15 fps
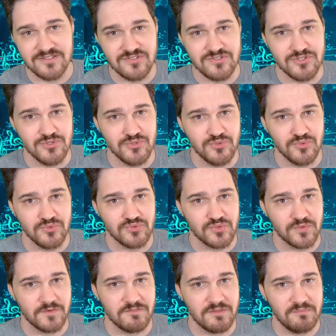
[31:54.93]
into
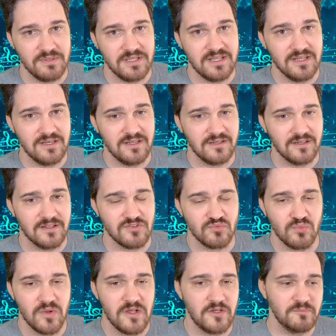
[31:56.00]
sort of the beginning as
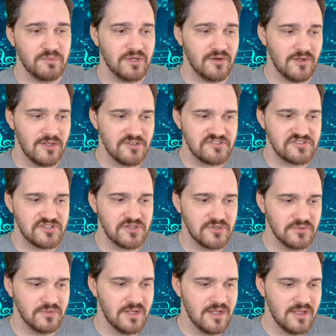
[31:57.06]
well, but
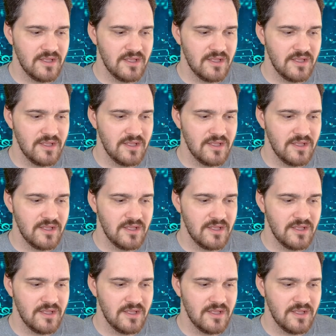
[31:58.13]
also